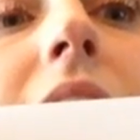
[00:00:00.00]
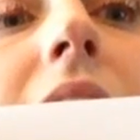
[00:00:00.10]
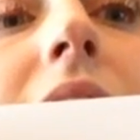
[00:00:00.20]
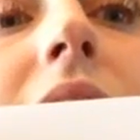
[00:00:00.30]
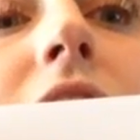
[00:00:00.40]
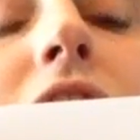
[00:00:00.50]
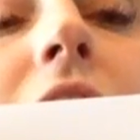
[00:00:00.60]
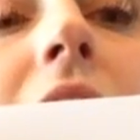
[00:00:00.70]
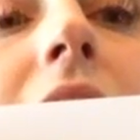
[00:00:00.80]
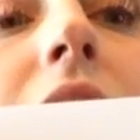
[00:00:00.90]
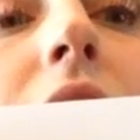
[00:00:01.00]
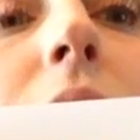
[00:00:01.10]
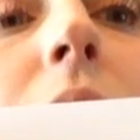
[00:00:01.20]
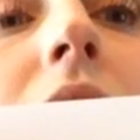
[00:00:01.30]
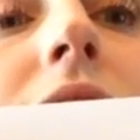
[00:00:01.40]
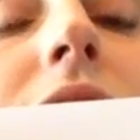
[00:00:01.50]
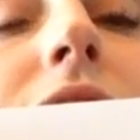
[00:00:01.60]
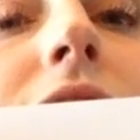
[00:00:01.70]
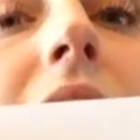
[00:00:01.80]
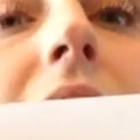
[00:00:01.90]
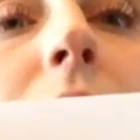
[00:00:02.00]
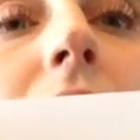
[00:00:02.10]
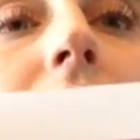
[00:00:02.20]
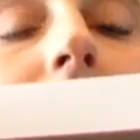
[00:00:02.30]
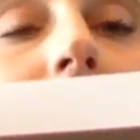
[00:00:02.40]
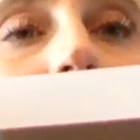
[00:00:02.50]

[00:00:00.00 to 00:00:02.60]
and the shadow of the flower.